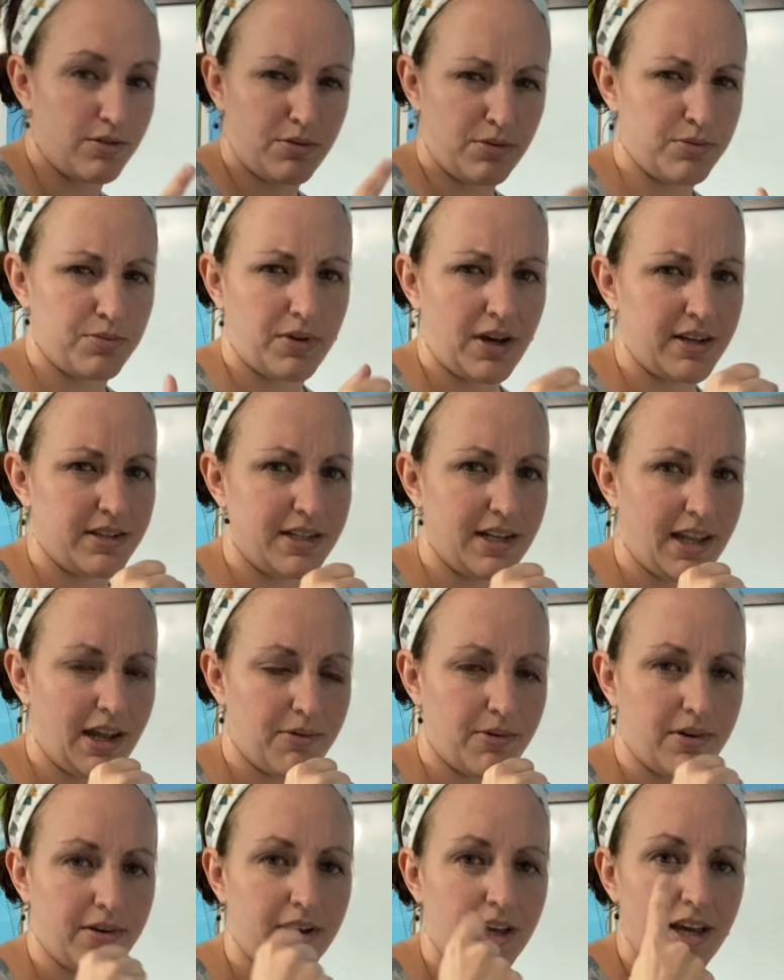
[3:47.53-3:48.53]
Oop, I did that
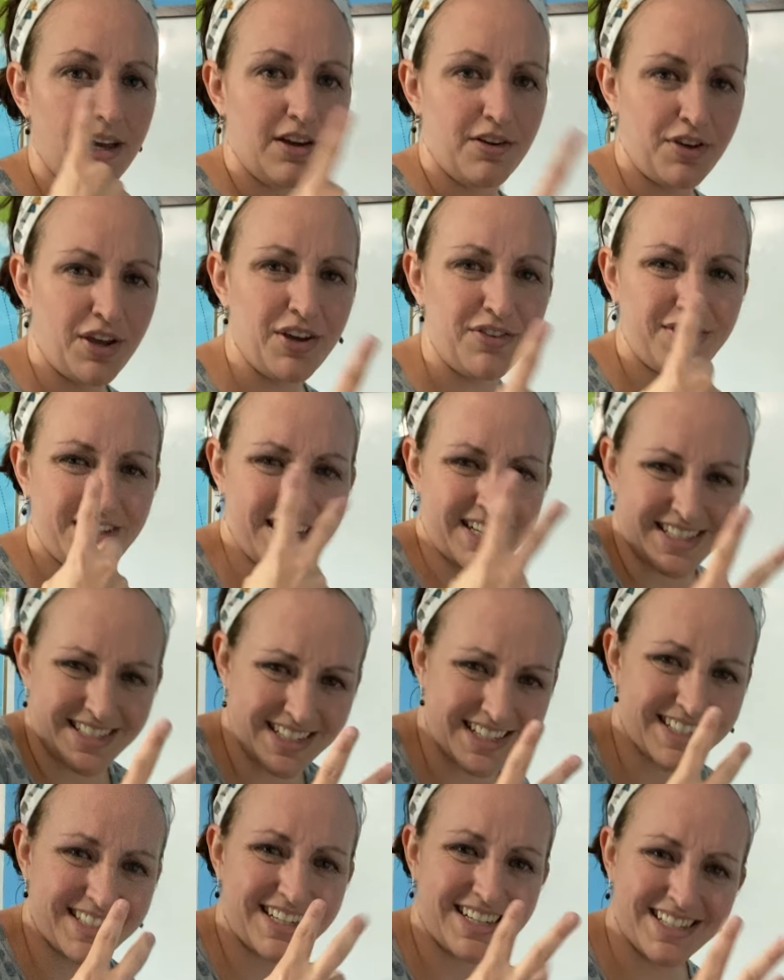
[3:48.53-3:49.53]
wrong. 15,
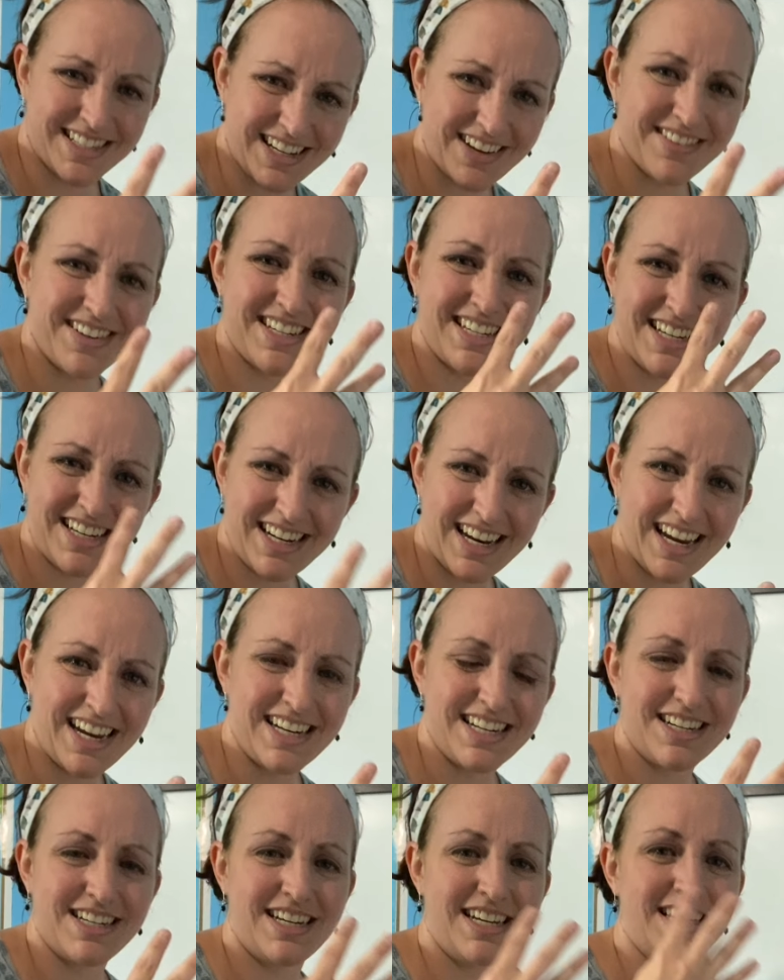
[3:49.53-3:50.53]
16, 17,
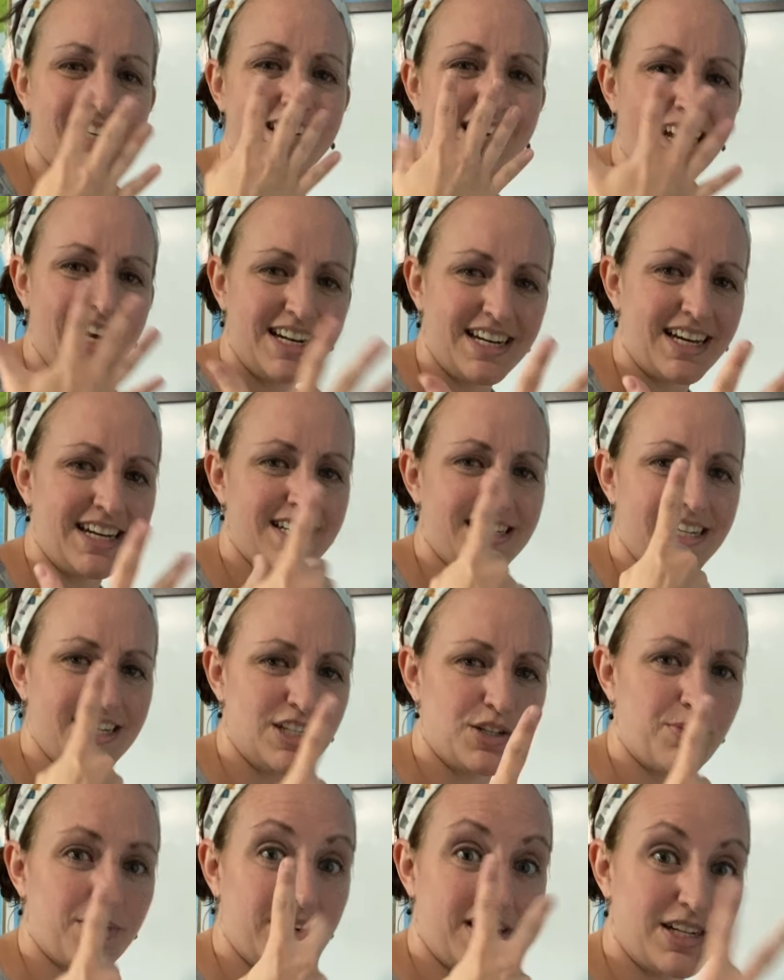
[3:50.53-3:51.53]
18, 19,
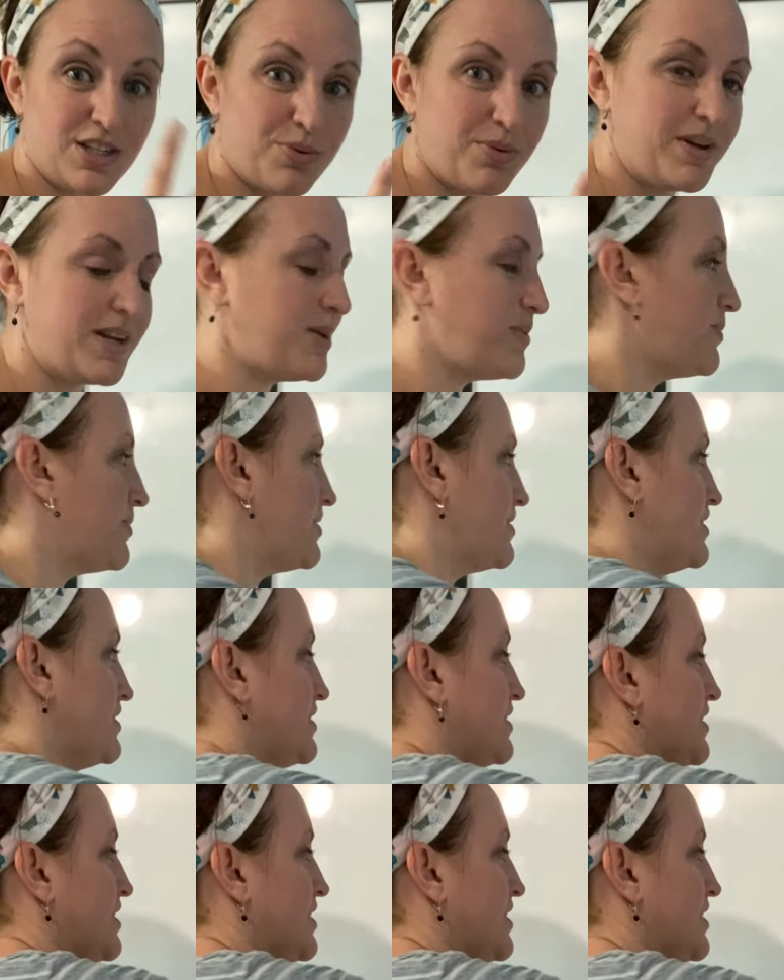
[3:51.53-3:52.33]
20, 21.